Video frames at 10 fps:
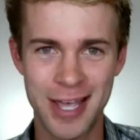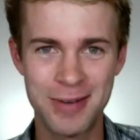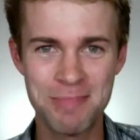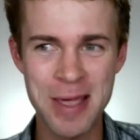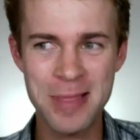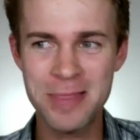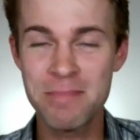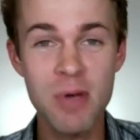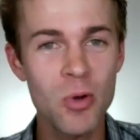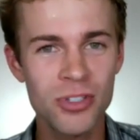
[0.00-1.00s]
and made the
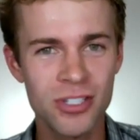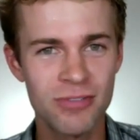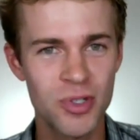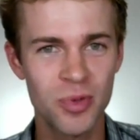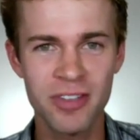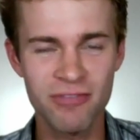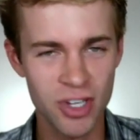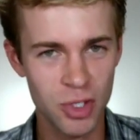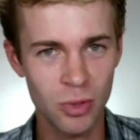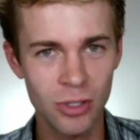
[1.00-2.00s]
most of this really
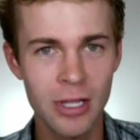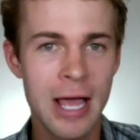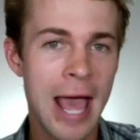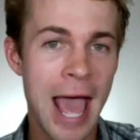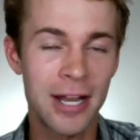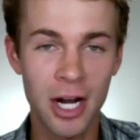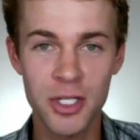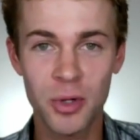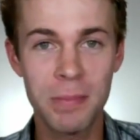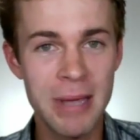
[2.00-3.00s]
visual and
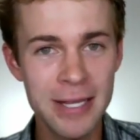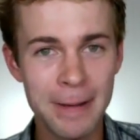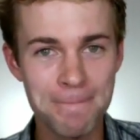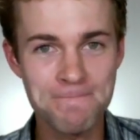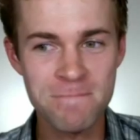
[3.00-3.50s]
auditory medium.